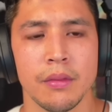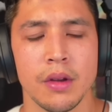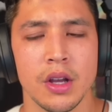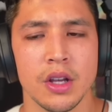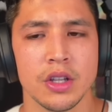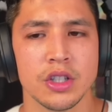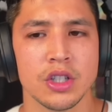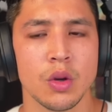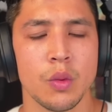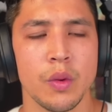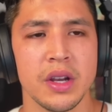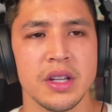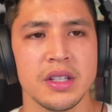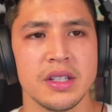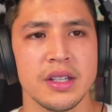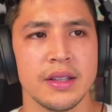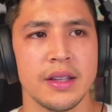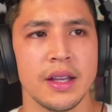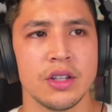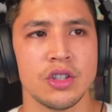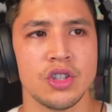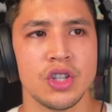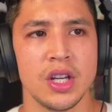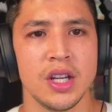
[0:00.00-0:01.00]
So what is it
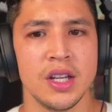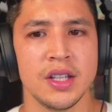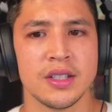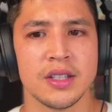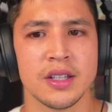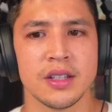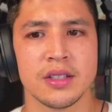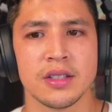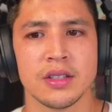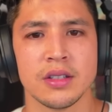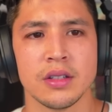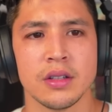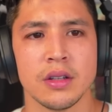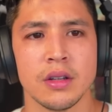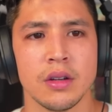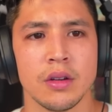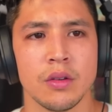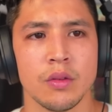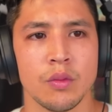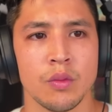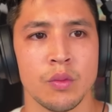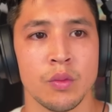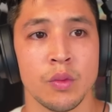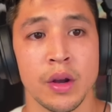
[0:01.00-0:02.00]
that Jesus,
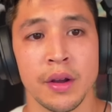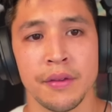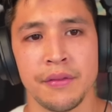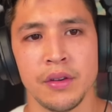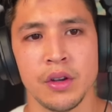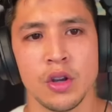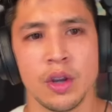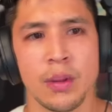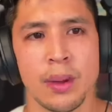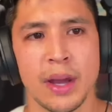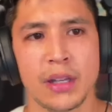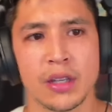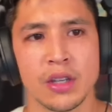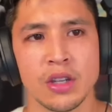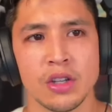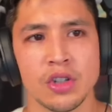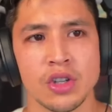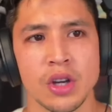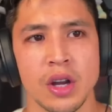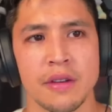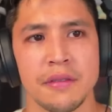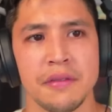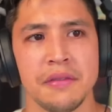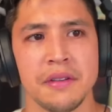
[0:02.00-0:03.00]
well, if you go back to
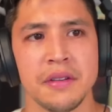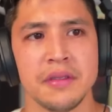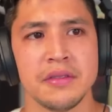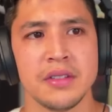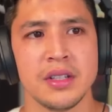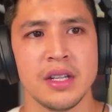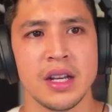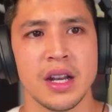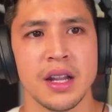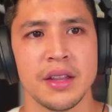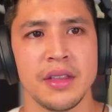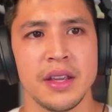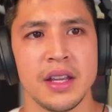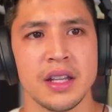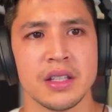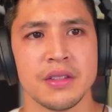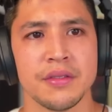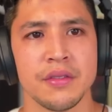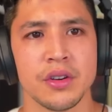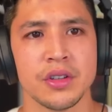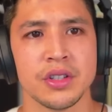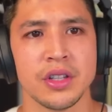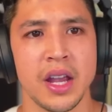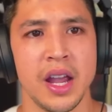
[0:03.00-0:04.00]
John 15, I think it's
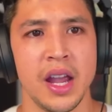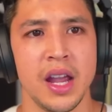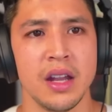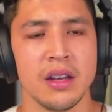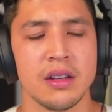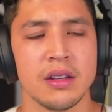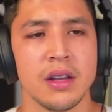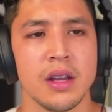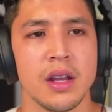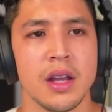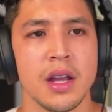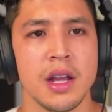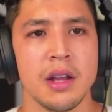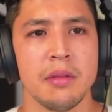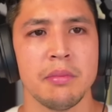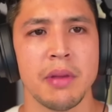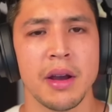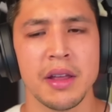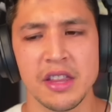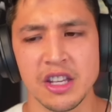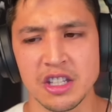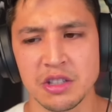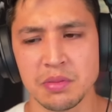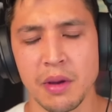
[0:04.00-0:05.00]
verse 8, by
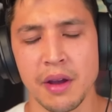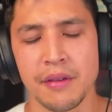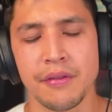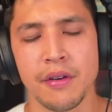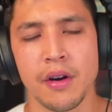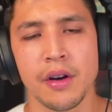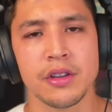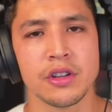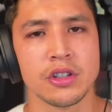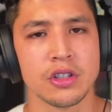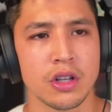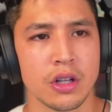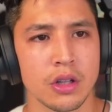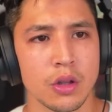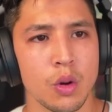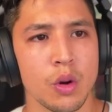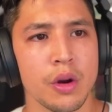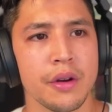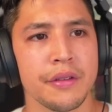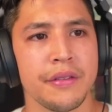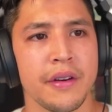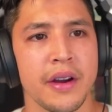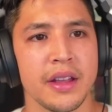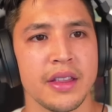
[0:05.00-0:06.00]
this my Father is
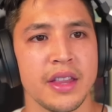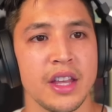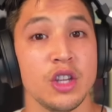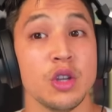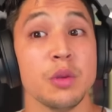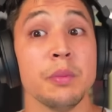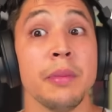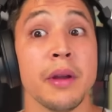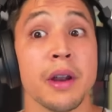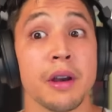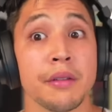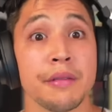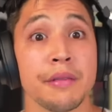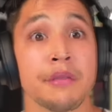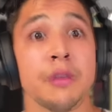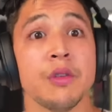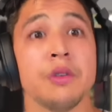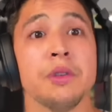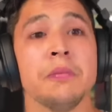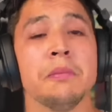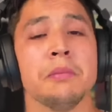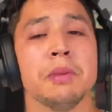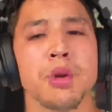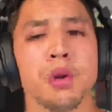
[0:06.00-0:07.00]
glorified, that you bear fruit
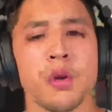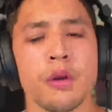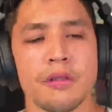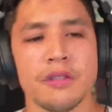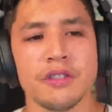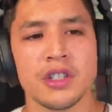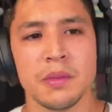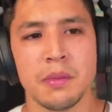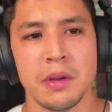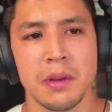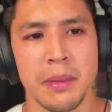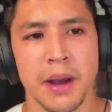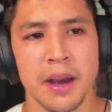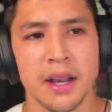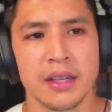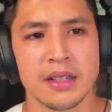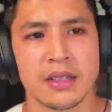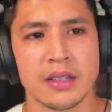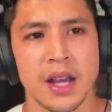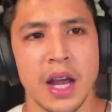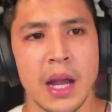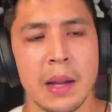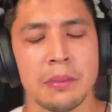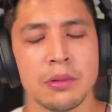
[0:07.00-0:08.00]
and prove to be my
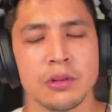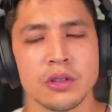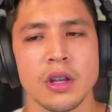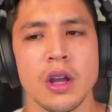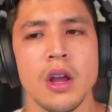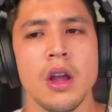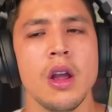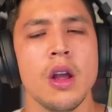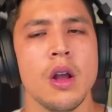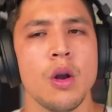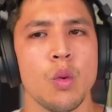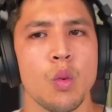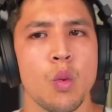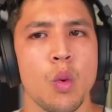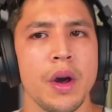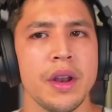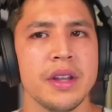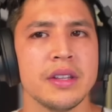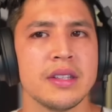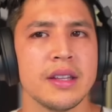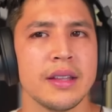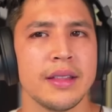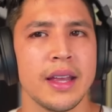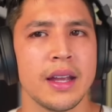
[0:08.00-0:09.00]
disciples. What
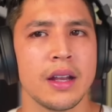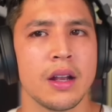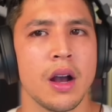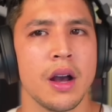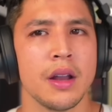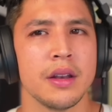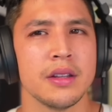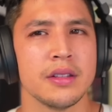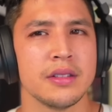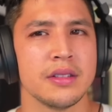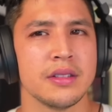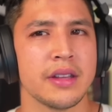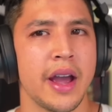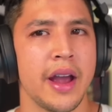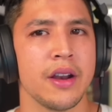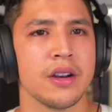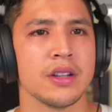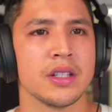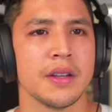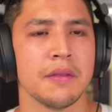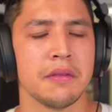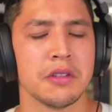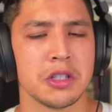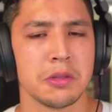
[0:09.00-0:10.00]
is it that God
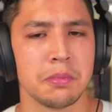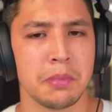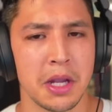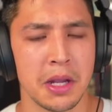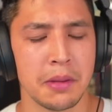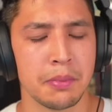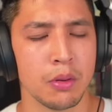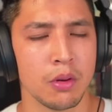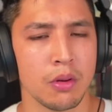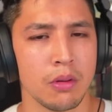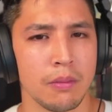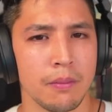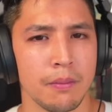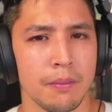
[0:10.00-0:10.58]
desires of His people?